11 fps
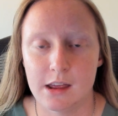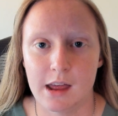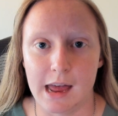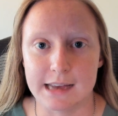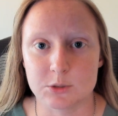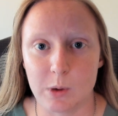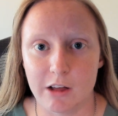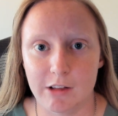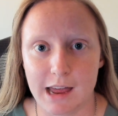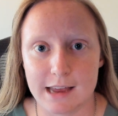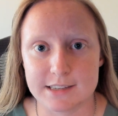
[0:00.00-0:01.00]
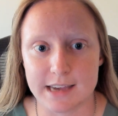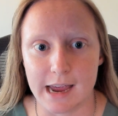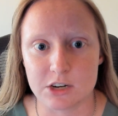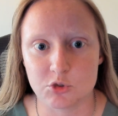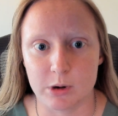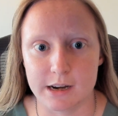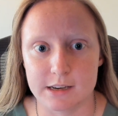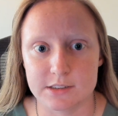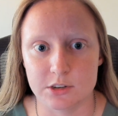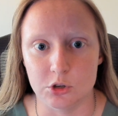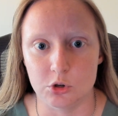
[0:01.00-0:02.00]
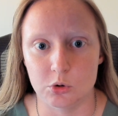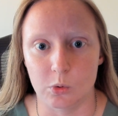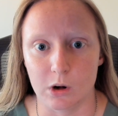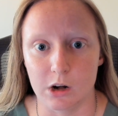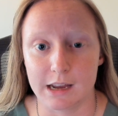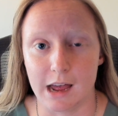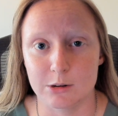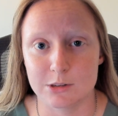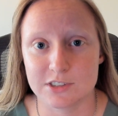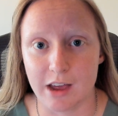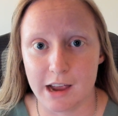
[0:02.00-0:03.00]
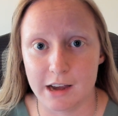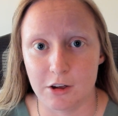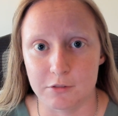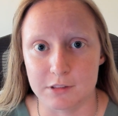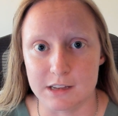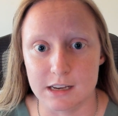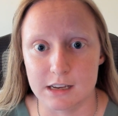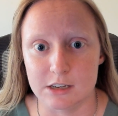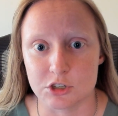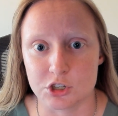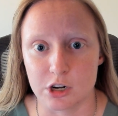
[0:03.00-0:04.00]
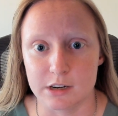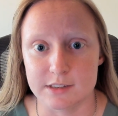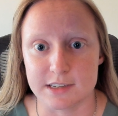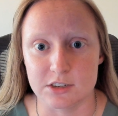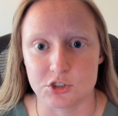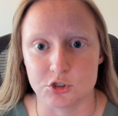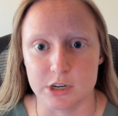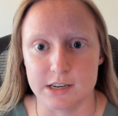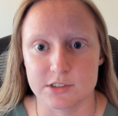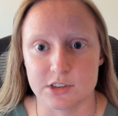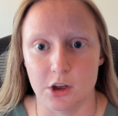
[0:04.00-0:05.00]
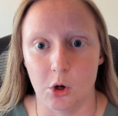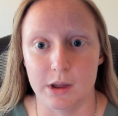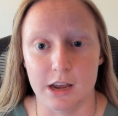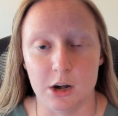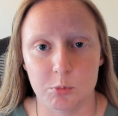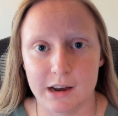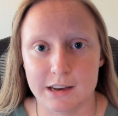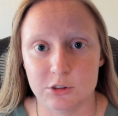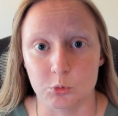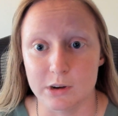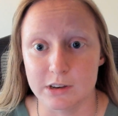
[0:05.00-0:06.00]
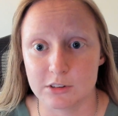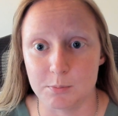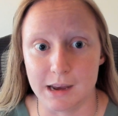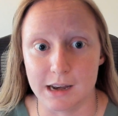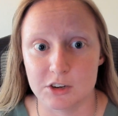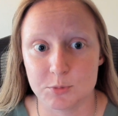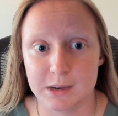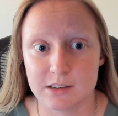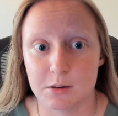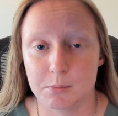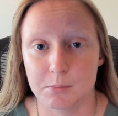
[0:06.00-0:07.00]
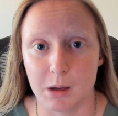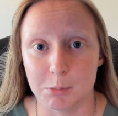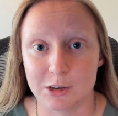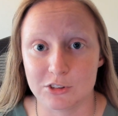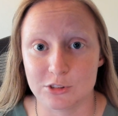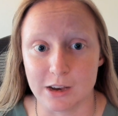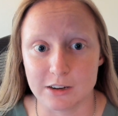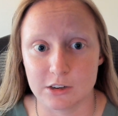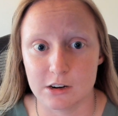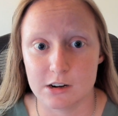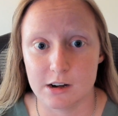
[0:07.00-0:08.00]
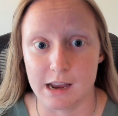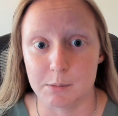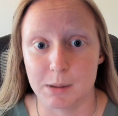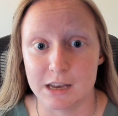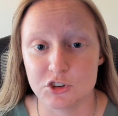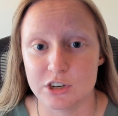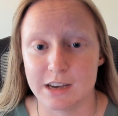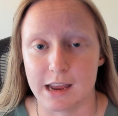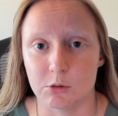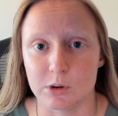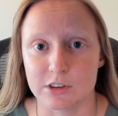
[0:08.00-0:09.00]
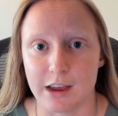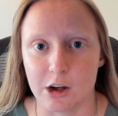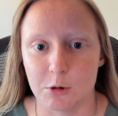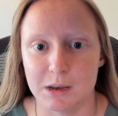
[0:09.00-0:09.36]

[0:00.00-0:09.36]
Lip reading: as well as actuaries who work outside of the insurance industry, so enterprise risk management, public sector, and pension and retirement